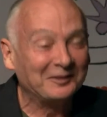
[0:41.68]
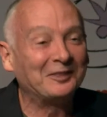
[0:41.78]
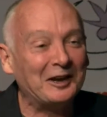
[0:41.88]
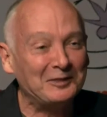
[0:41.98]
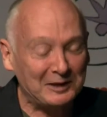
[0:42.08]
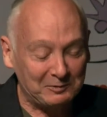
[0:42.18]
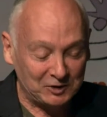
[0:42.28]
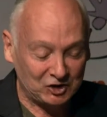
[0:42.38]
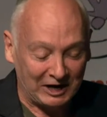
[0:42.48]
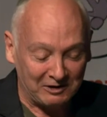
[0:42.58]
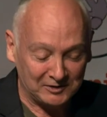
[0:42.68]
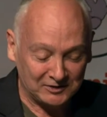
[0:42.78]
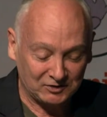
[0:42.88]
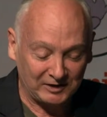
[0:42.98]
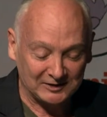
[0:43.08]
Then there was Sharon
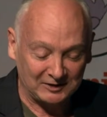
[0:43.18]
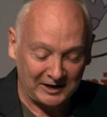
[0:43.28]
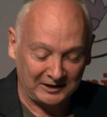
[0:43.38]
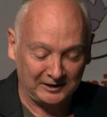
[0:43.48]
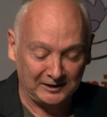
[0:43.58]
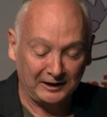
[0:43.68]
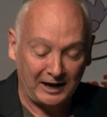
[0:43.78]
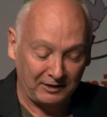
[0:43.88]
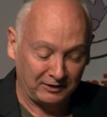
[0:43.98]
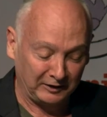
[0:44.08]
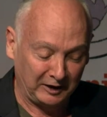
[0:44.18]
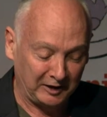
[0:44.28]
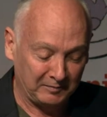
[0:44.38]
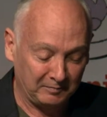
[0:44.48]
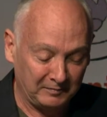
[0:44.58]
Strzelecki and Kath and
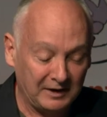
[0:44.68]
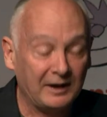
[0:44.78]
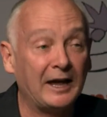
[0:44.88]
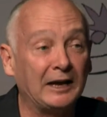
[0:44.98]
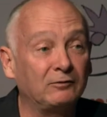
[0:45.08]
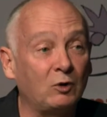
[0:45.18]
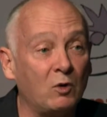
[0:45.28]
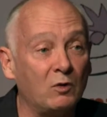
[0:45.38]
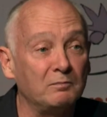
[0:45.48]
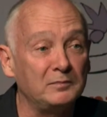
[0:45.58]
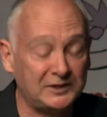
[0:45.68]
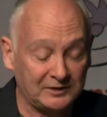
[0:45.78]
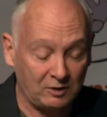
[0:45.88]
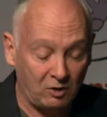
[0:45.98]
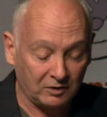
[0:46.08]
Kim, and of course
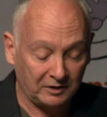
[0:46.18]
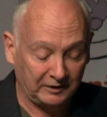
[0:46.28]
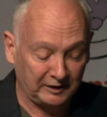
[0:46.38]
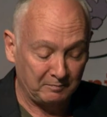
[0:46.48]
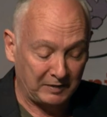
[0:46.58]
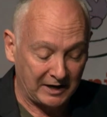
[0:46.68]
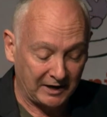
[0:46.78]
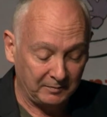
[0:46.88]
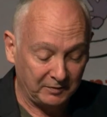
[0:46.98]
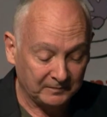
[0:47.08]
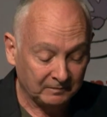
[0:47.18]
Mrs. Hoggart in Babe.